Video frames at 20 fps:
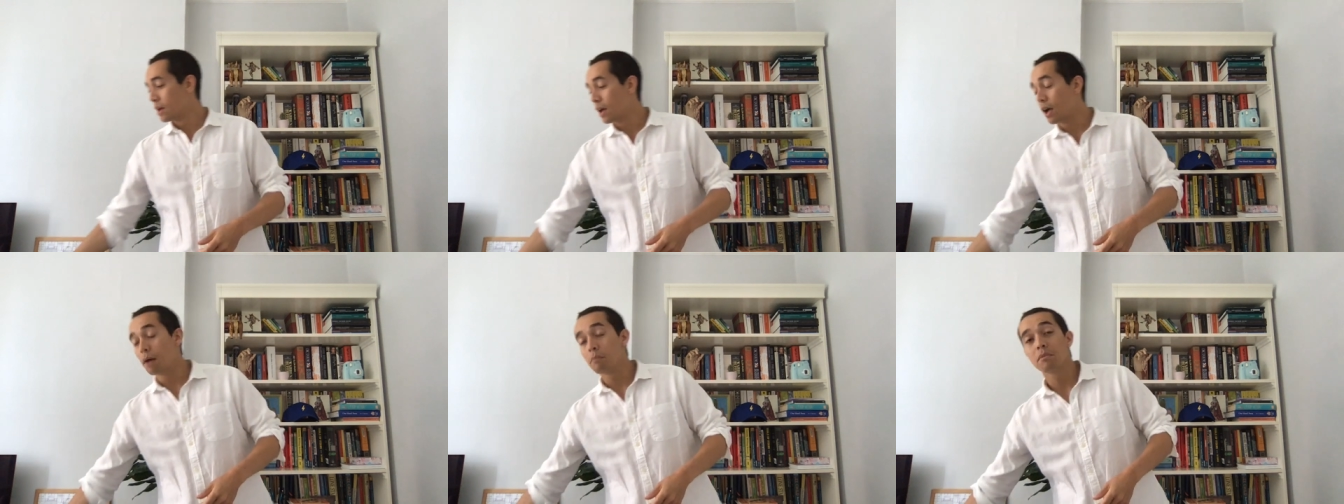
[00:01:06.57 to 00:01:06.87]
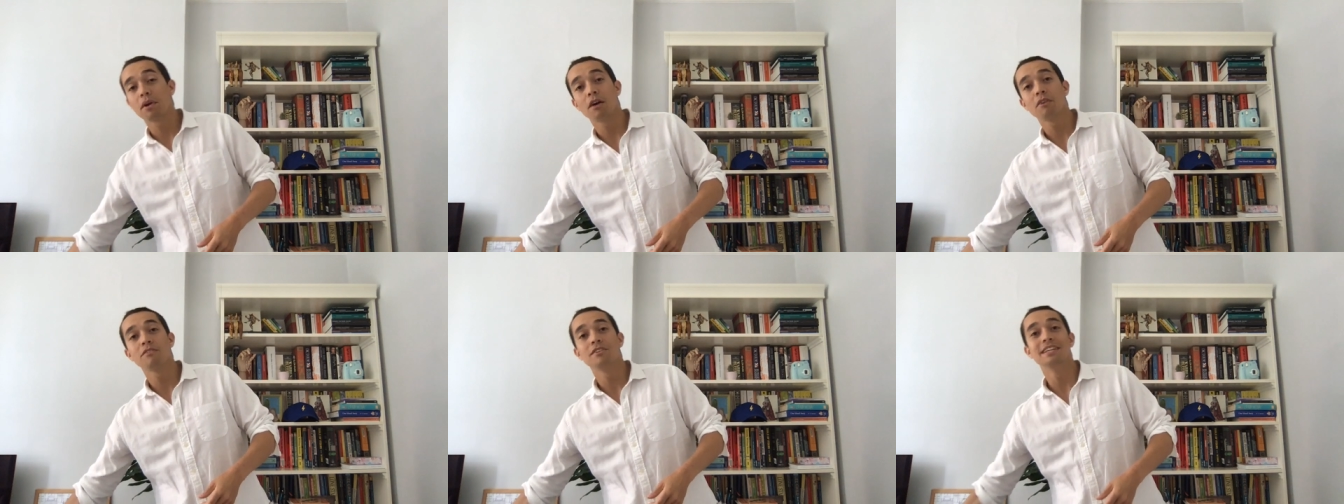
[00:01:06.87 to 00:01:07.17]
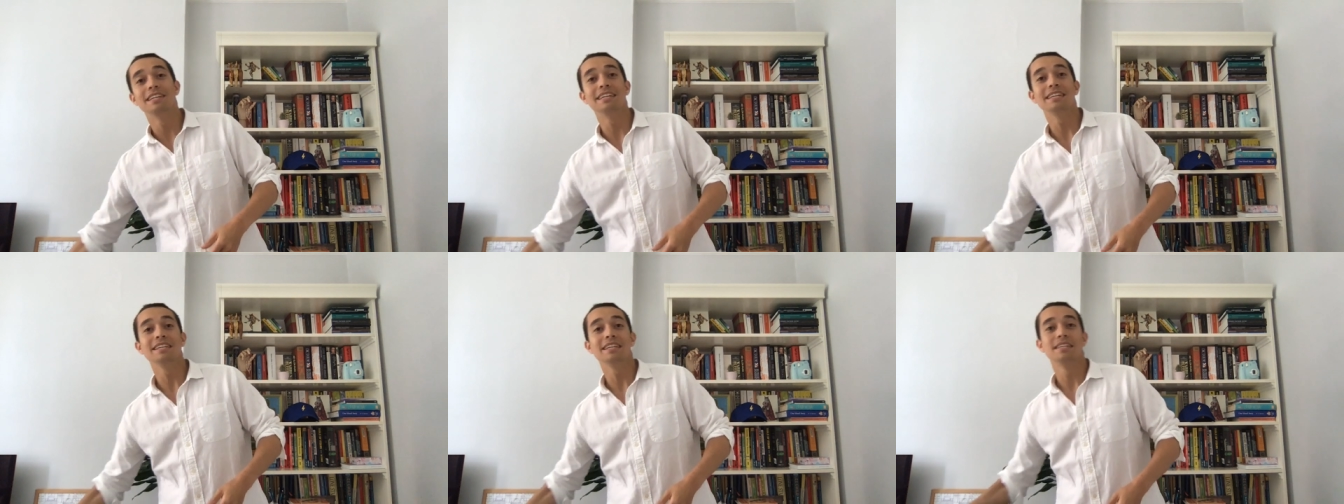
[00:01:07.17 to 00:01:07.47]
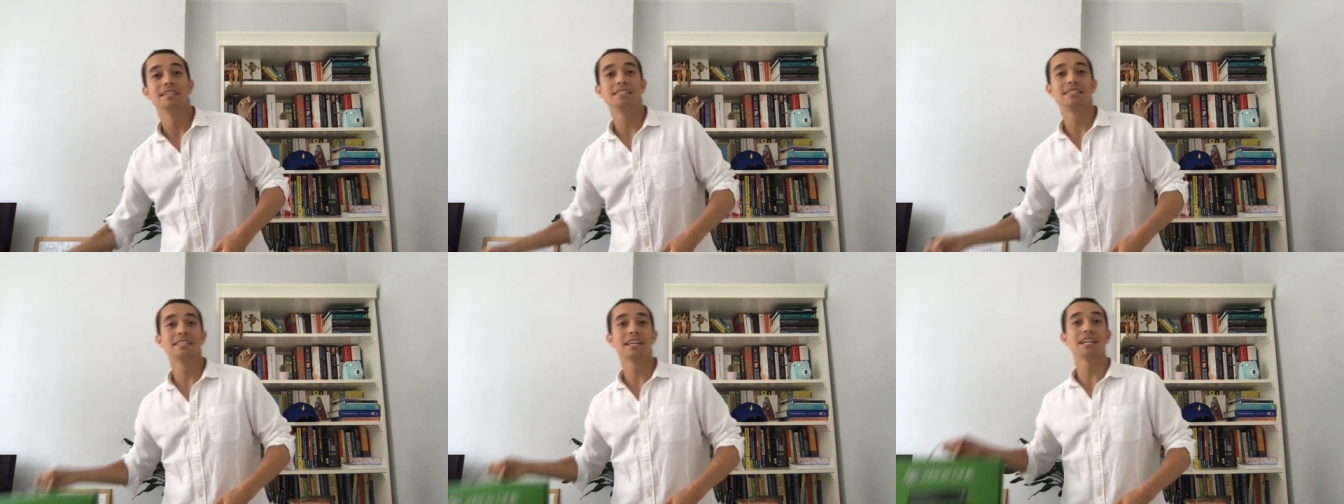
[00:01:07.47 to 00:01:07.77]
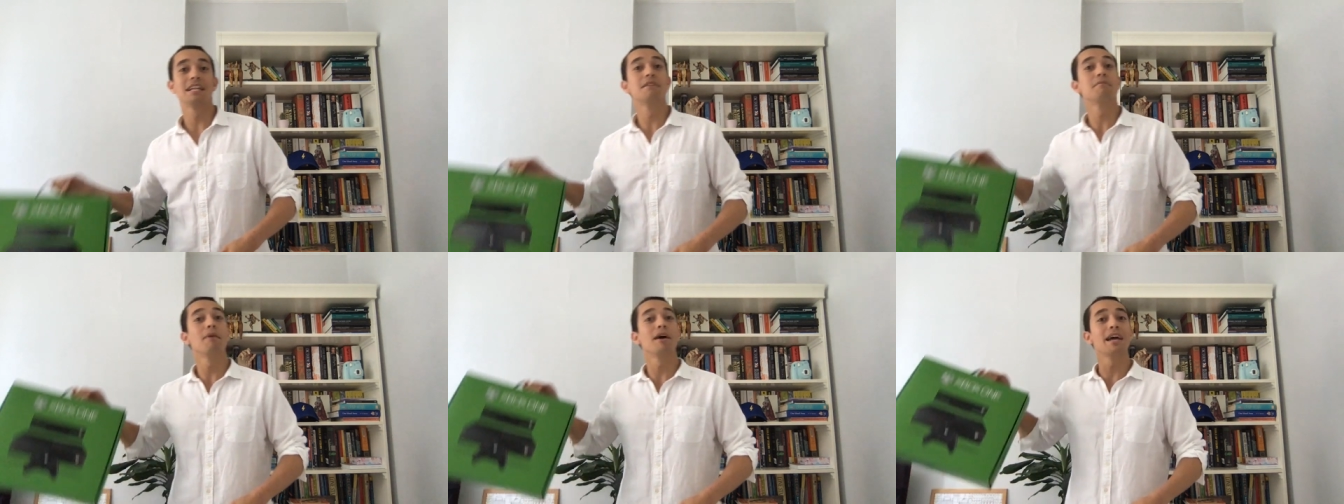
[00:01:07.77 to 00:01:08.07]
I'm currently
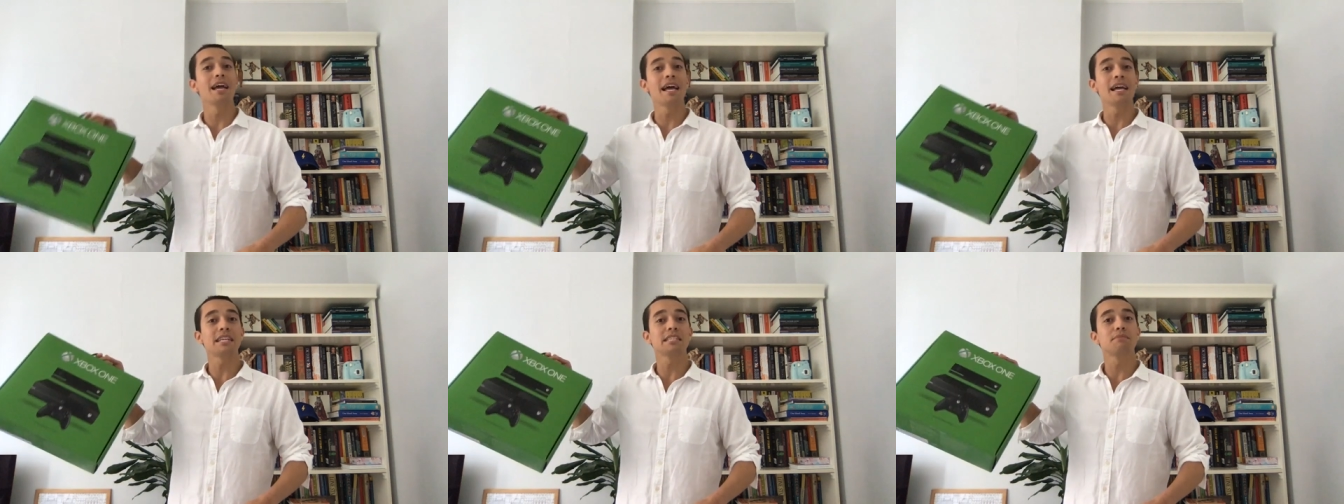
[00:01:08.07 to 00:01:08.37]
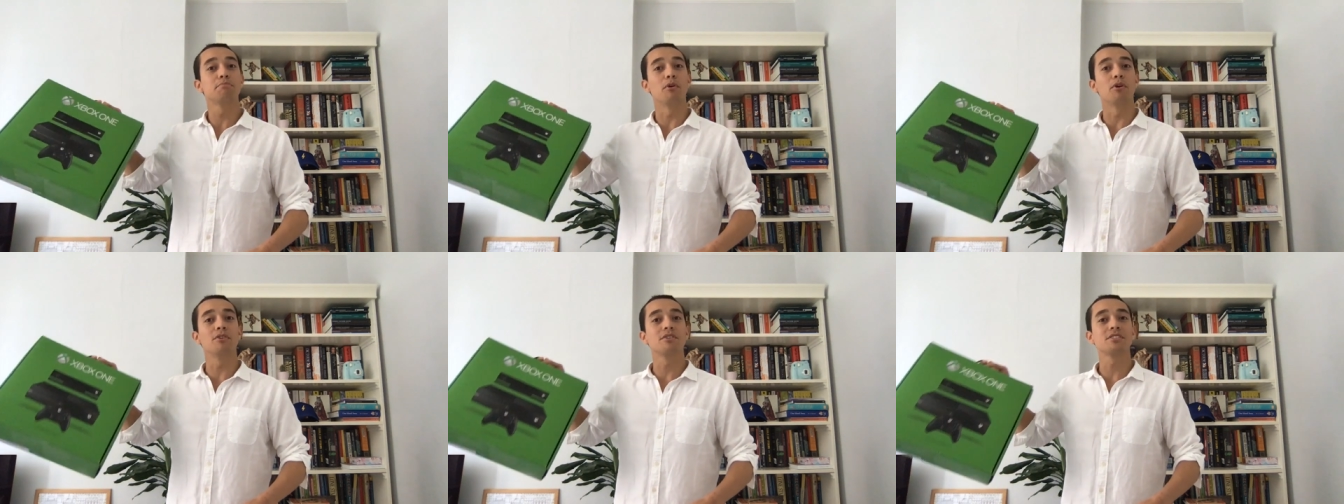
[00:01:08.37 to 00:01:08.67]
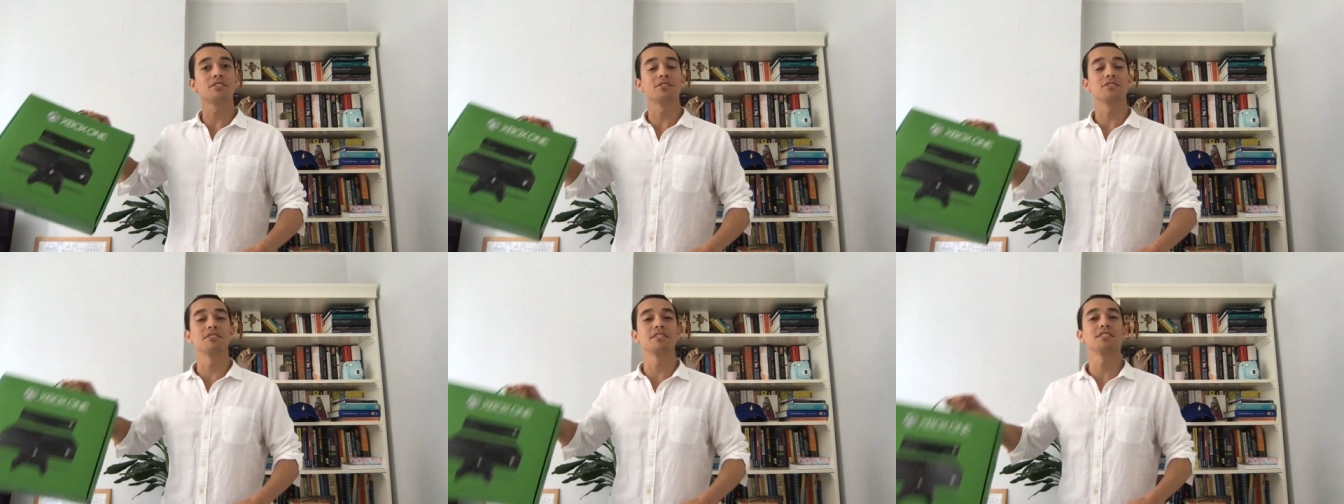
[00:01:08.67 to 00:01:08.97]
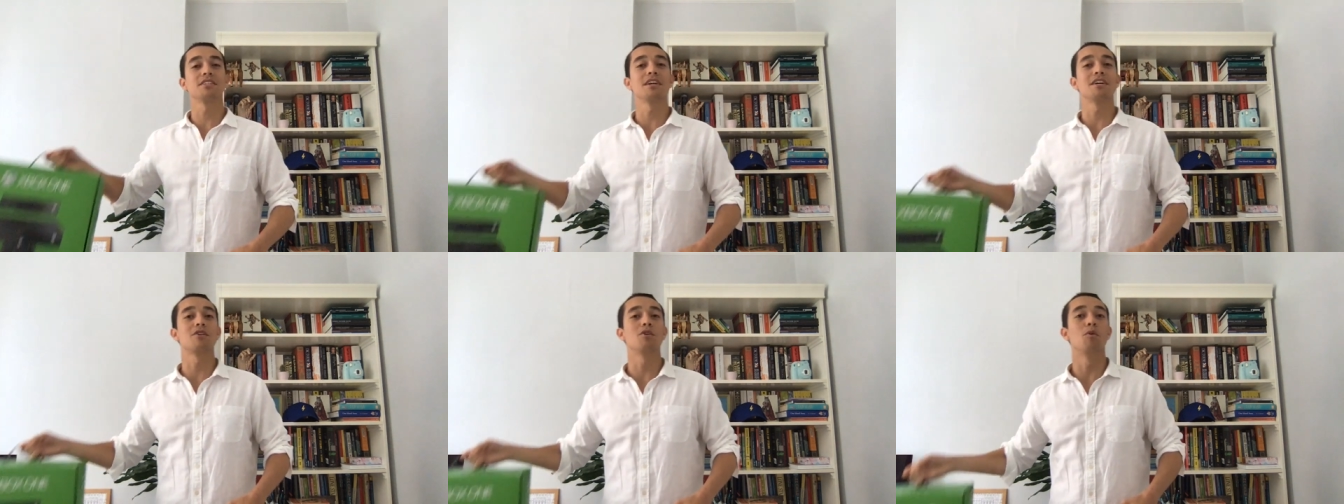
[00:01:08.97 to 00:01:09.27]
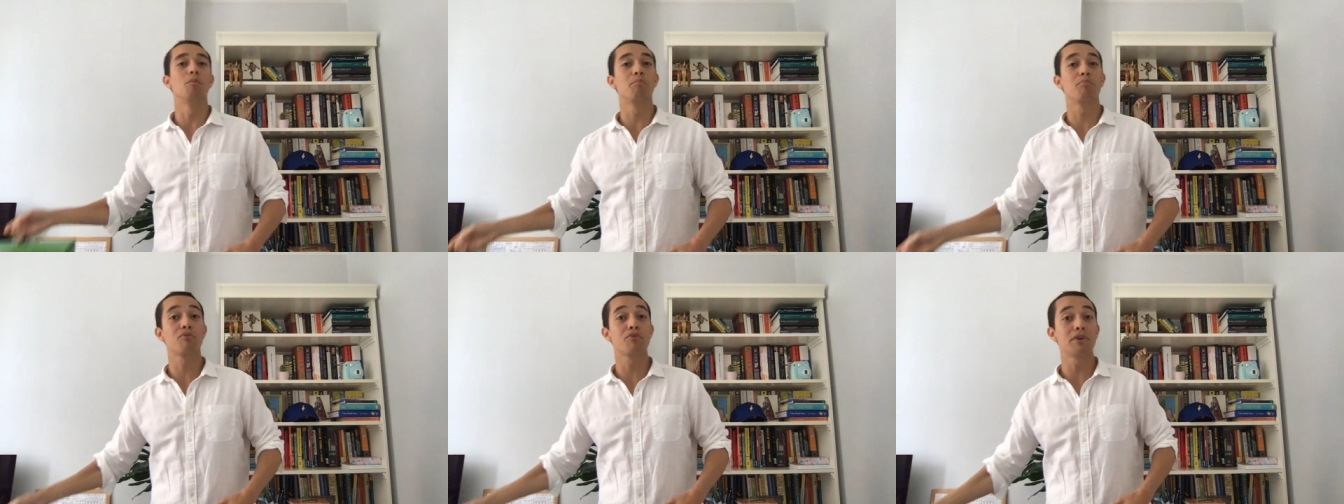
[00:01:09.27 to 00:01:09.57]
selling my Xbox on a site
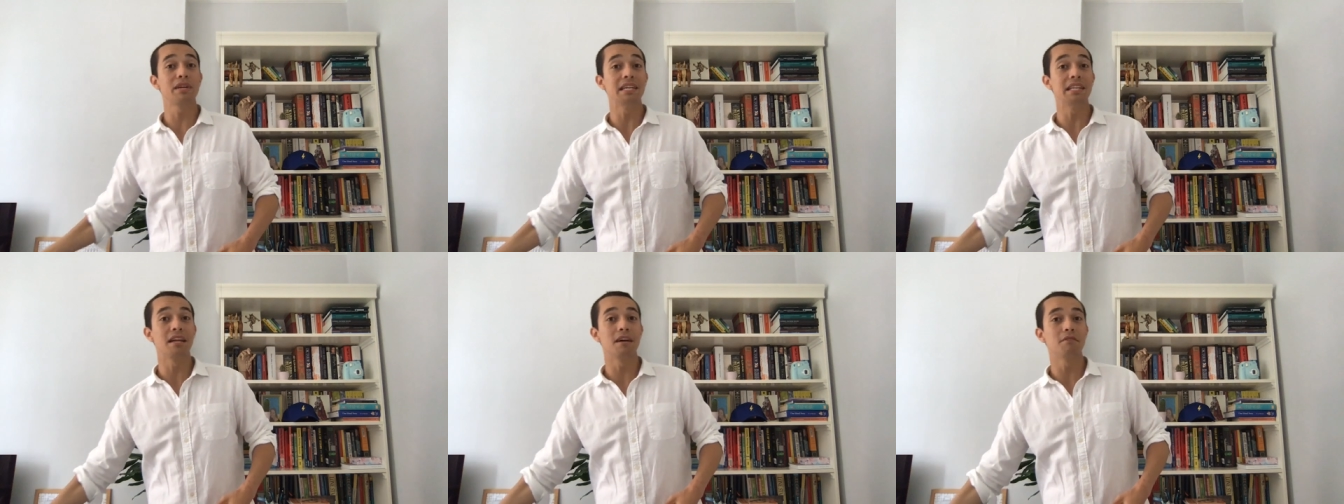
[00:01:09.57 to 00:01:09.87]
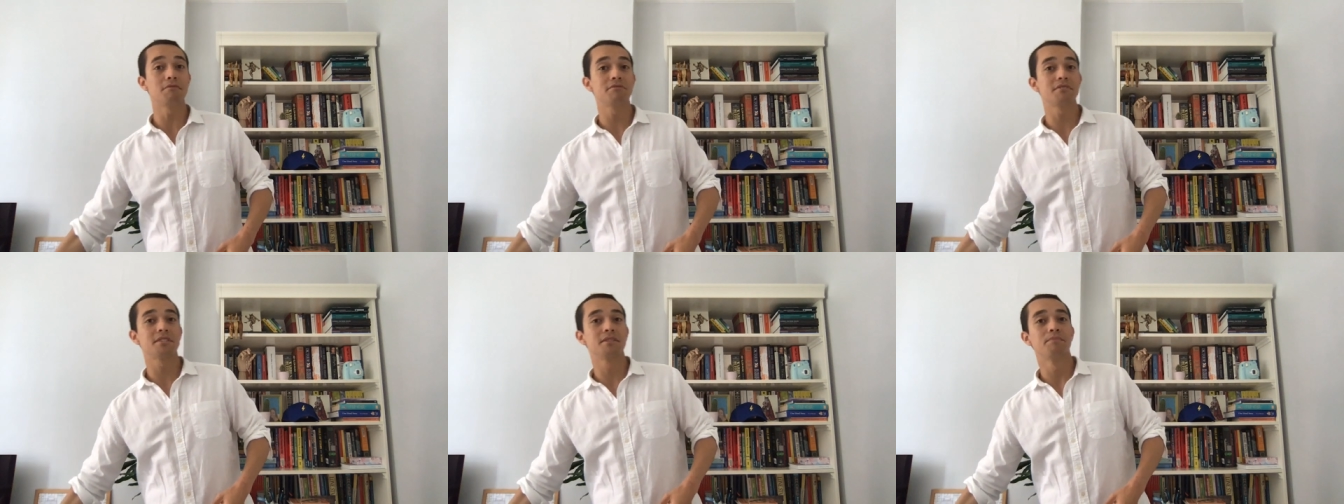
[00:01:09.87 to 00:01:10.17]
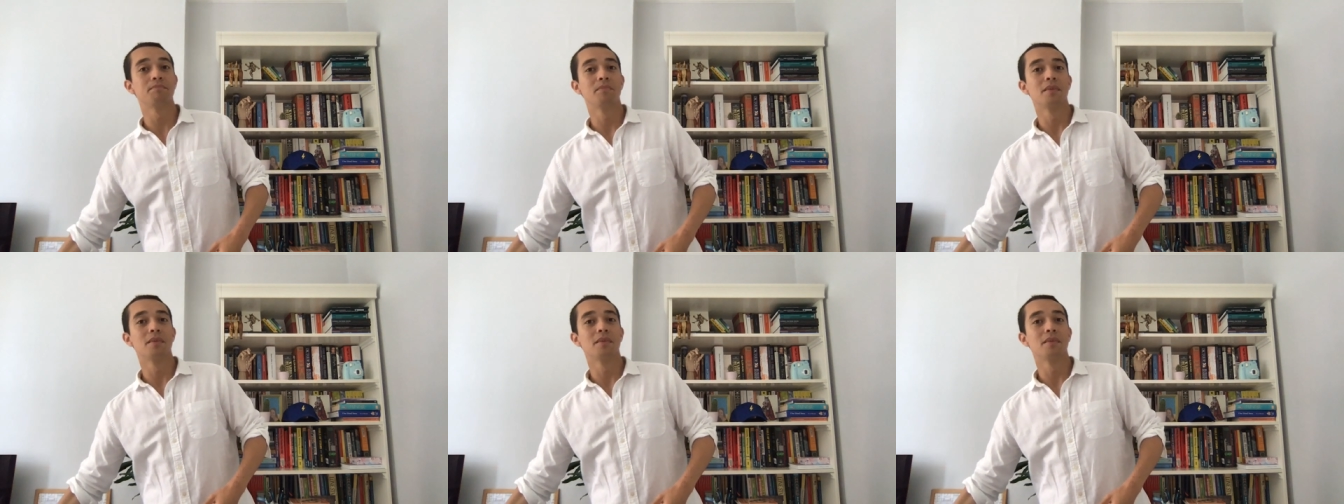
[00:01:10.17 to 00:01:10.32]
called Preloved